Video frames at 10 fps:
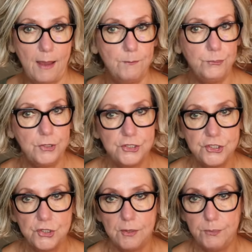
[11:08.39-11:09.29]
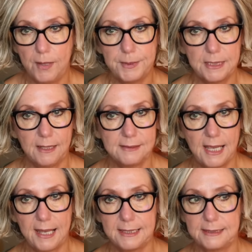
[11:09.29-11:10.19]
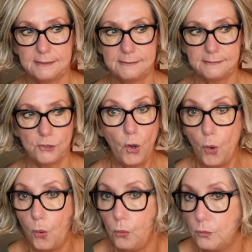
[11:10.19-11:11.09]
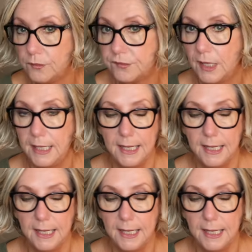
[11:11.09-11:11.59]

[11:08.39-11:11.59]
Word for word: I'm pretty sure I probably got that in Kohl's.